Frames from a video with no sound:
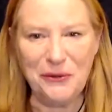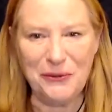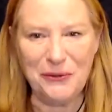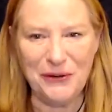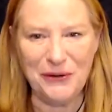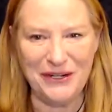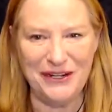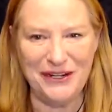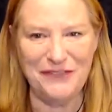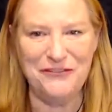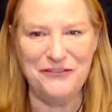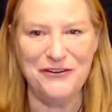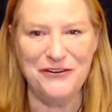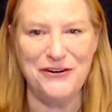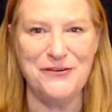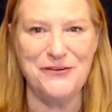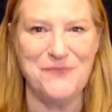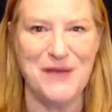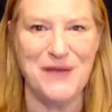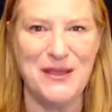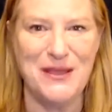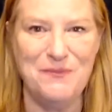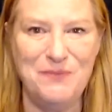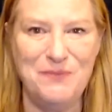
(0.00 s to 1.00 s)
whatever it
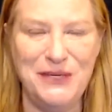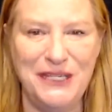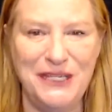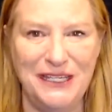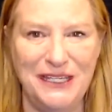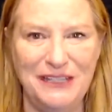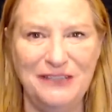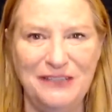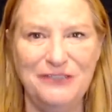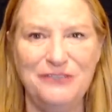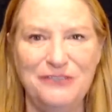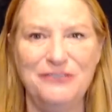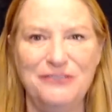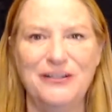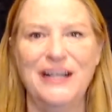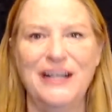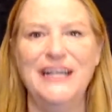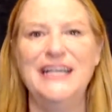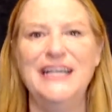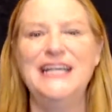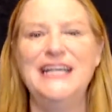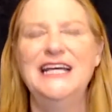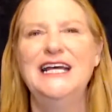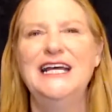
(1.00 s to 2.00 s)
might be,
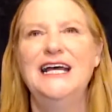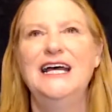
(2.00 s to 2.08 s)
right?